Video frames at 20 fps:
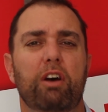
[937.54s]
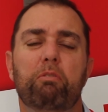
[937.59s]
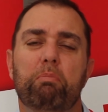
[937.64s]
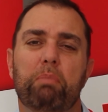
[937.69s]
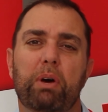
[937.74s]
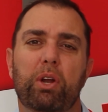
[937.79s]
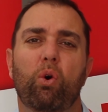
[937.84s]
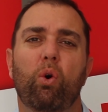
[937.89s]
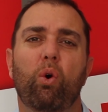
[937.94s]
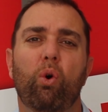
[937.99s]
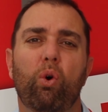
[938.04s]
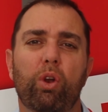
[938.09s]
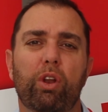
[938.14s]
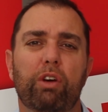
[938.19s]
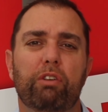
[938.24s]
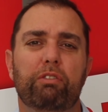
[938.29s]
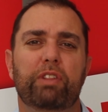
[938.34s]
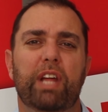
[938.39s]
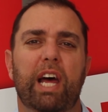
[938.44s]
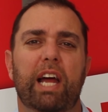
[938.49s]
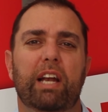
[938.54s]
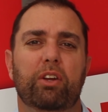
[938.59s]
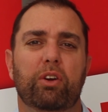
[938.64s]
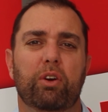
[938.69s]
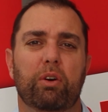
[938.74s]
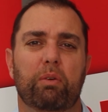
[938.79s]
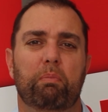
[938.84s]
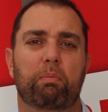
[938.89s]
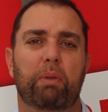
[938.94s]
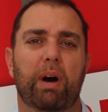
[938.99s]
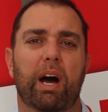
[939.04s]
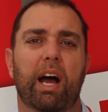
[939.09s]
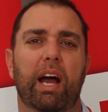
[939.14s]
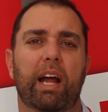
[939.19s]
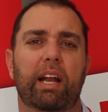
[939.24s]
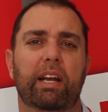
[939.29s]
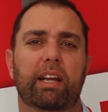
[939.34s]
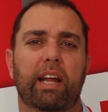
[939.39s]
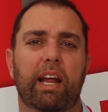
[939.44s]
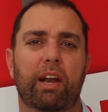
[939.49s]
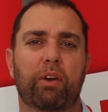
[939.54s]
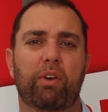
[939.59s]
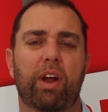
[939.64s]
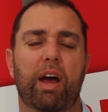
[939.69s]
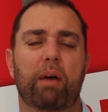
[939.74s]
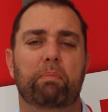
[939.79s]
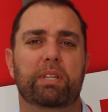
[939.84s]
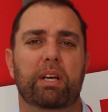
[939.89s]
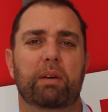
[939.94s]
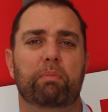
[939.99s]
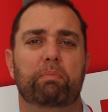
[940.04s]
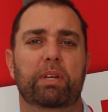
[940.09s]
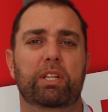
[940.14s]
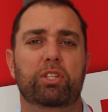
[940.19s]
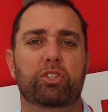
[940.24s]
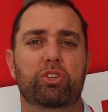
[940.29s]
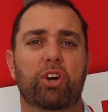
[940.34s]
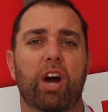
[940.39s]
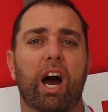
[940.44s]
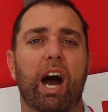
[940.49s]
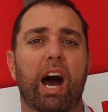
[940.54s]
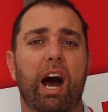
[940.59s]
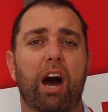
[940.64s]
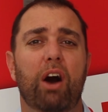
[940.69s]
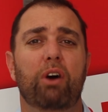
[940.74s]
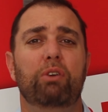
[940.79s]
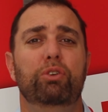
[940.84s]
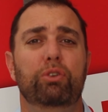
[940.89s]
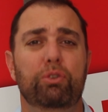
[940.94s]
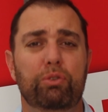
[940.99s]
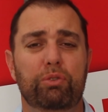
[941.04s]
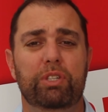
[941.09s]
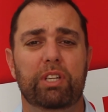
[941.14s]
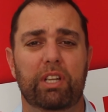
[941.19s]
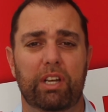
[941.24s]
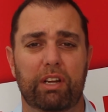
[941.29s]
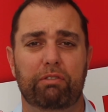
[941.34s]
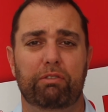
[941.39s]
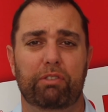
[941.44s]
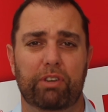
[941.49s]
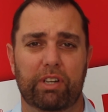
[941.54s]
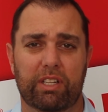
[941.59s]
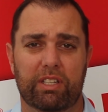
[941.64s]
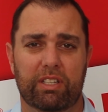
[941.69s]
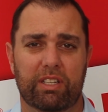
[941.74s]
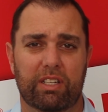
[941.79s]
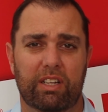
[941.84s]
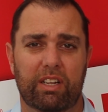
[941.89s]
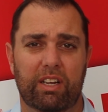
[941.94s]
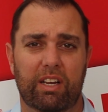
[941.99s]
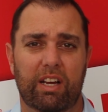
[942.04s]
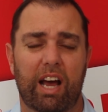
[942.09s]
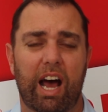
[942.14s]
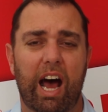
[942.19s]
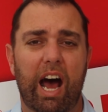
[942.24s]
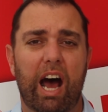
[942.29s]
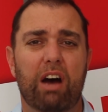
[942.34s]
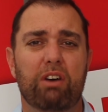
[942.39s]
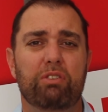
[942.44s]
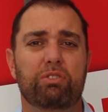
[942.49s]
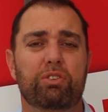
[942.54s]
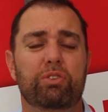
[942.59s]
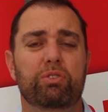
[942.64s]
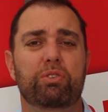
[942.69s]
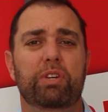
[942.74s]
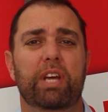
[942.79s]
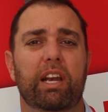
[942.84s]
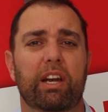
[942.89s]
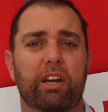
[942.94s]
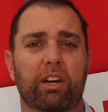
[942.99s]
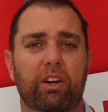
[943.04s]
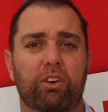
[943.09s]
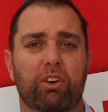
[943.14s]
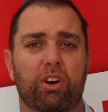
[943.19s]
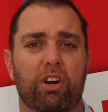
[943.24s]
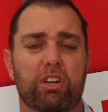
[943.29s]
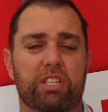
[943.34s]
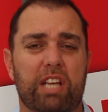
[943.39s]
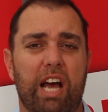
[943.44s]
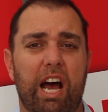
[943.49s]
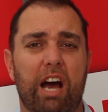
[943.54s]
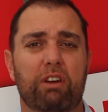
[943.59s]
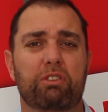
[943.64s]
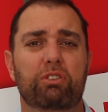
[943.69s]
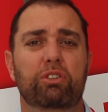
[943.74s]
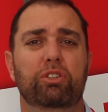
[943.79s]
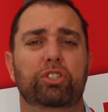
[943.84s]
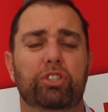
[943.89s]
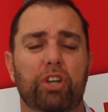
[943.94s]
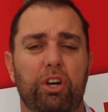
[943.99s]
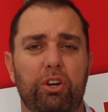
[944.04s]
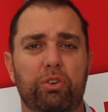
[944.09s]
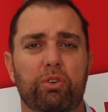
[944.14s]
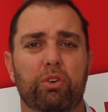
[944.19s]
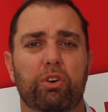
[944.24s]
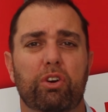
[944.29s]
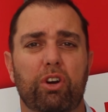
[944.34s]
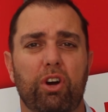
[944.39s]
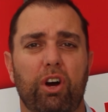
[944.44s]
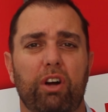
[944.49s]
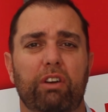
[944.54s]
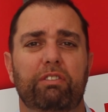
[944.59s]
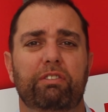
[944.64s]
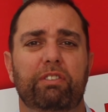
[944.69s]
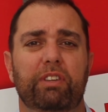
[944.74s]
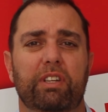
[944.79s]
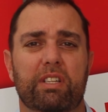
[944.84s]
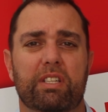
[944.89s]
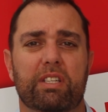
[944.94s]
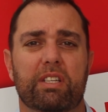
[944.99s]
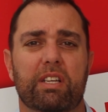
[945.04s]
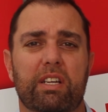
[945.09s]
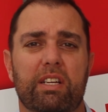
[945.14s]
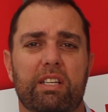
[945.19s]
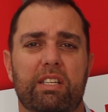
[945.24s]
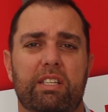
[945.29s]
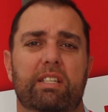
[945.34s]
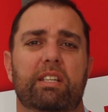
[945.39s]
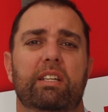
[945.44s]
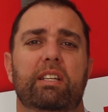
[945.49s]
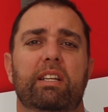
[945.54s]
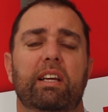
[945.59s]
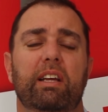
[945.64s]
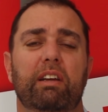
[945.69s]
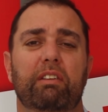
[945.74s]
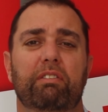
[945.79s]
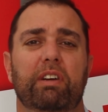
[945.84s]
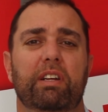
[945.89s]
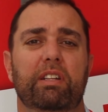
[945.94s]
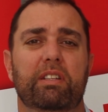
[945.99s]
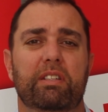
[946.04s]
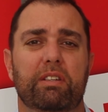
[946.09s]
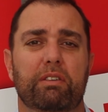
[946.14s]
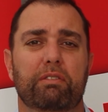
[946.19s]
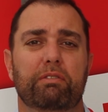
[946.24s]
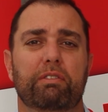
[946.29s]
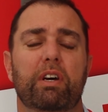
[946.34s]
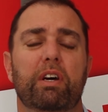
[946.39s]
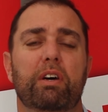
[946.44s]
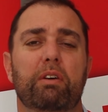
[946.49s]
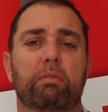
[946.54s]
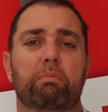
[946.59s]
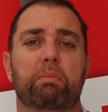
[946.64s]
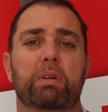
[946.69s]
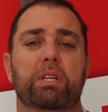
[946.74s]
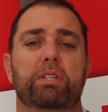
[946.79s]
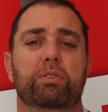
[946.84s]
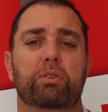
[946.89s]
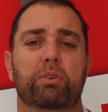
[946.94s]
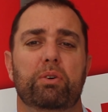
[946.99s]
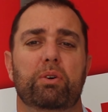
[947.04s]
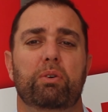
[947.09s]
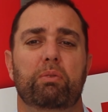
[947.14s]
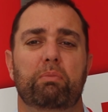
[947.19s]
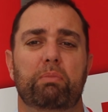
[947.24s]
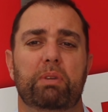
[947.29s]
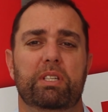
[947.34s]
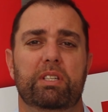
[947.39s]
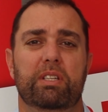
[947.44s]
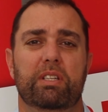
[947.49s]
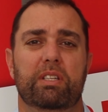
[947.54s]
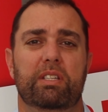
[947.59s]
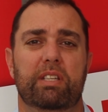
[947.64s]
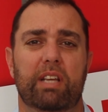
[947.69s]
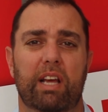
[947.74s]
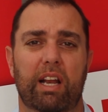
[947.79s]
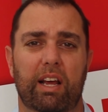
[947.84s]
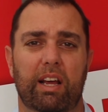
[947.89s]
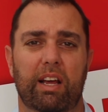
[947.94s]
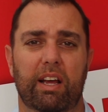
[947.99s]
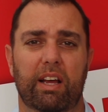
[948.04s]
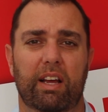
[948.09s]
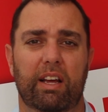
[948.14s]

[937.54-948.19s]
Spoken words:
but all of that combined and wrapped up into how you deliver it, how you get it across, how you show your confidence sitting in front of Mr. or Mrs. Seller.